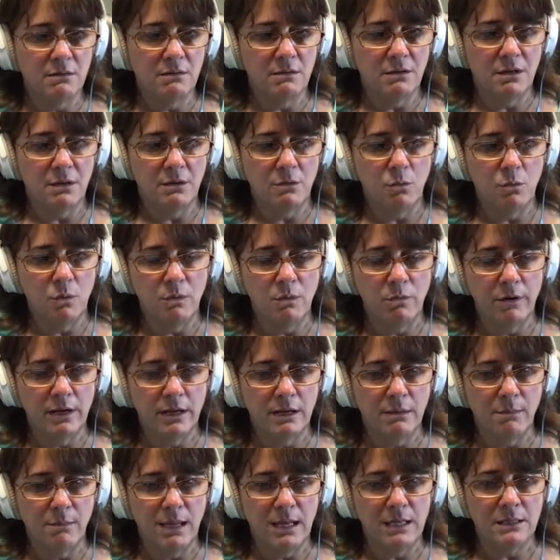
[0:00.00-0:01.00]
you know what we're
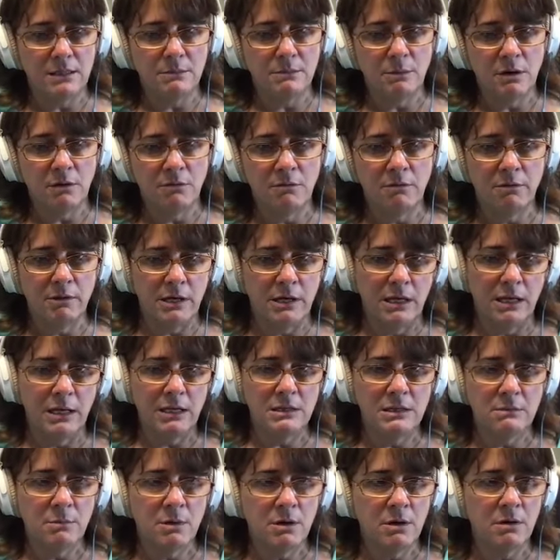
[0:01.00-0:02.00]
going to make tomorrow we're going to
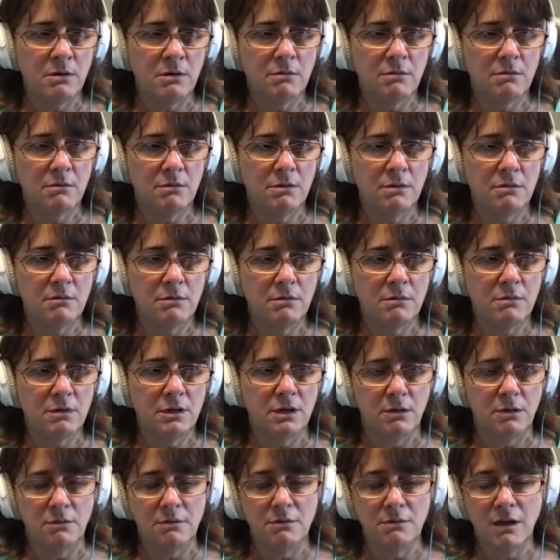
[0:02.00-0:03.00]
eat tomorrow what
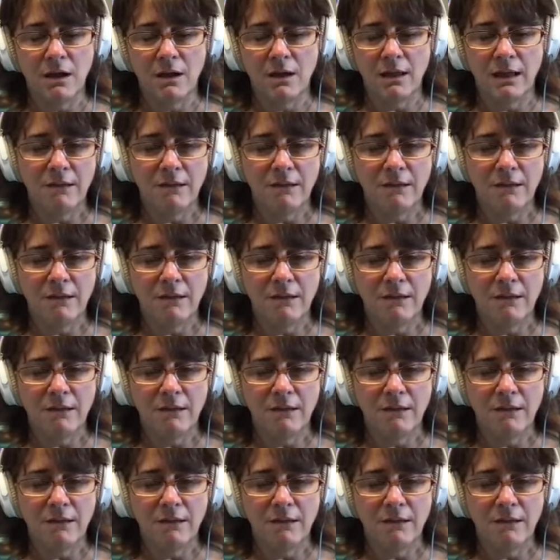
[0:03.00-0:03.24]
you know uh,